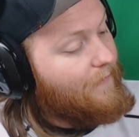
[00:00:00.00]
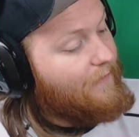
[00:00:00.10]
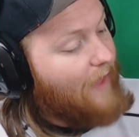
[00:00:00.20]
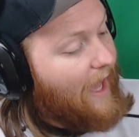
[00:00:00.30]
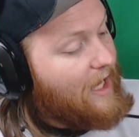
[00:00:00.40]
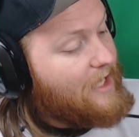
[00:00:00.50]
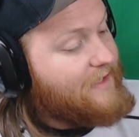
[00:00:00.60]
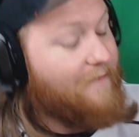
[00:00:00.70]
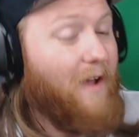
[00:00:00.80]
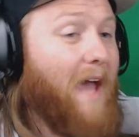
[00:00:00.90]
that is,
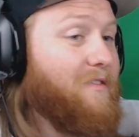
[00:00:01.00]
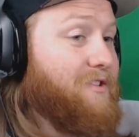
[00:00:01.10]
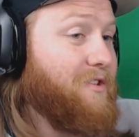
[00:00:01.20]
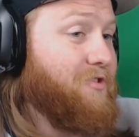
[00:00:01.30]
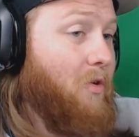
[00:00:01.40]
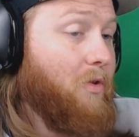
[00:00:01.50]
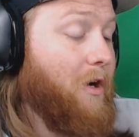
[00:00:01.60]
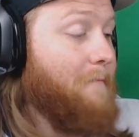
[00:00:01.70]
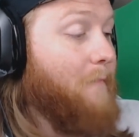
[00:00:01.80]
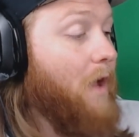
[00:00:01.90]
I've had this
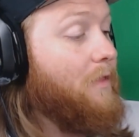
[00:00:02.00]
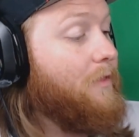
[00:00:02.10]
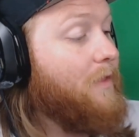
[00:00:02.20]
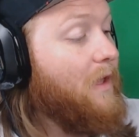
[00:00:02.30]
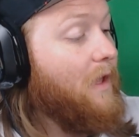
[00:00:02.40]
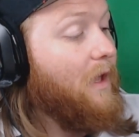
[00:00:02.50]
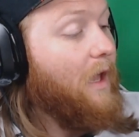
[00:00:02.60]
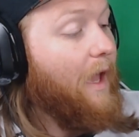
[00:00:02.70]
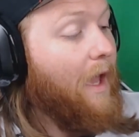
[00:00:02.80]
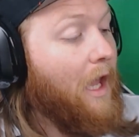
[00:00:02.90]
controller a month,
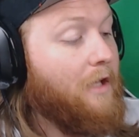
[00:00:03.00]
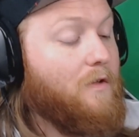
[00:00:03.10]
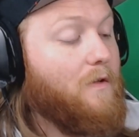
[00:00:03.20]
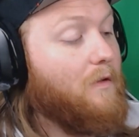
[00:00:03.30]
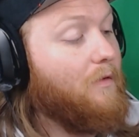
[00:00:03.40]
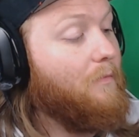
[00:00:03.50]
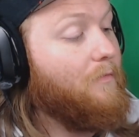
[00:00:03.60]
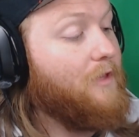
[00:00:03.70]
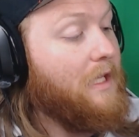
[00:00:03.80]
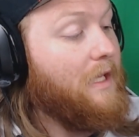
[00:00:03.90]
and
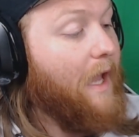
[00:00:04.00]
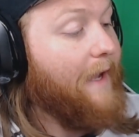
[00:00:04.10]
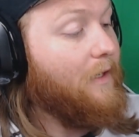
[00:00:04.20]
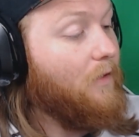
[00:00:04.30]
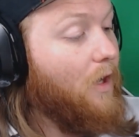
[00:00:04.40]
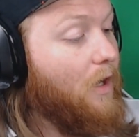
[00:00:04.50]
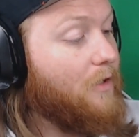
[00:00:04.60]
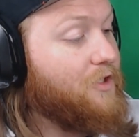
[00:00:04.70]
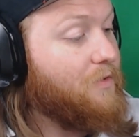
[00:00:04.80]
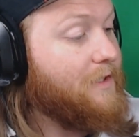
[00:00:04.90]
the
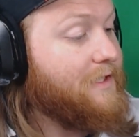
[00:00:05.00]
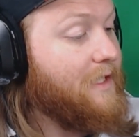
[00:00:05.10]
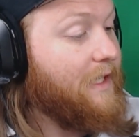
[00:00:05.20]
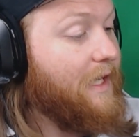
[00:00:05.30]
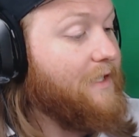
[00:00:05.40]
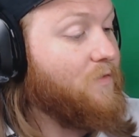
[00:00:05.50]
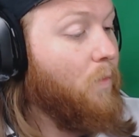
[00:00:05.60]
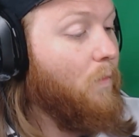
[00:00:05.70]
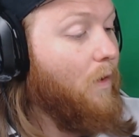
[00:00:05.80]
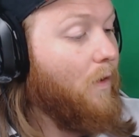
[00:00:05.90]
analog joystick is
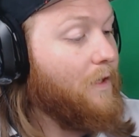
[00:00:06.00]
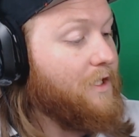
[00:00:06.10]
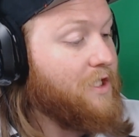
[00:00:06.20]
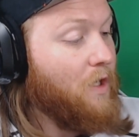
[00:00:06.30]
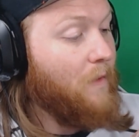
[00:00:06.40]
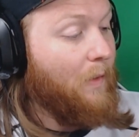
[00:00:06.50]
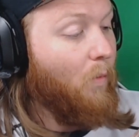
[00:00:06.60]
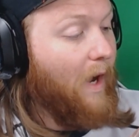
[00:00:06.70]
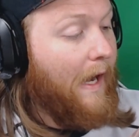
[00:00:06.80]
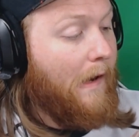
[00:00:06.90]
already showing
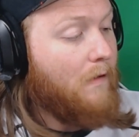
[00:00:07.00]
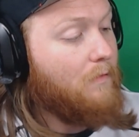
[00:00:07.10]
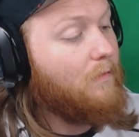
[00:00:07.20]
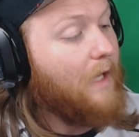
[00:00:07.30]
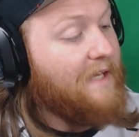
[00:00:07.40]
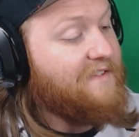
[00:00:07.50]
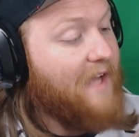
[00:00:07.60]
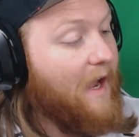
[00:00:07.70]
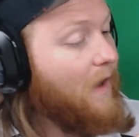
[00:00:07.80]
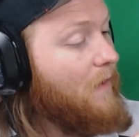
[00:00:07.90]
wear and
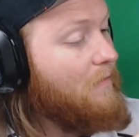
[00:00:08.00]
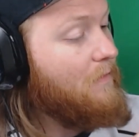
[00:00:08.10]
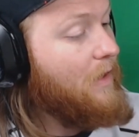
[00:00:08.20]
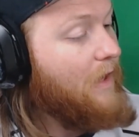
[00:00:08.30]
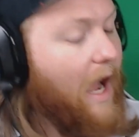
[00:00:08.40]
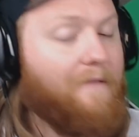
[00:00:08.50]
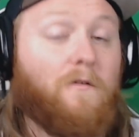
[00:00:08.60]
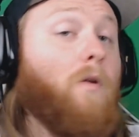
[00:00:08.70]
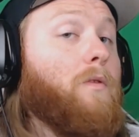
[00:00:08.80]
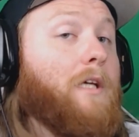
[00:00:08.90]
tear
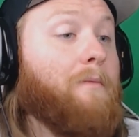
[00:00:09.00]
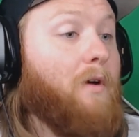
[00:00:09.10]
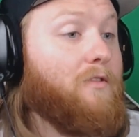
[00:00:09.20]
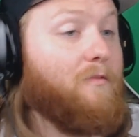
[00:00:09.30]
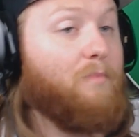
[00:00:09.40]
after only a month of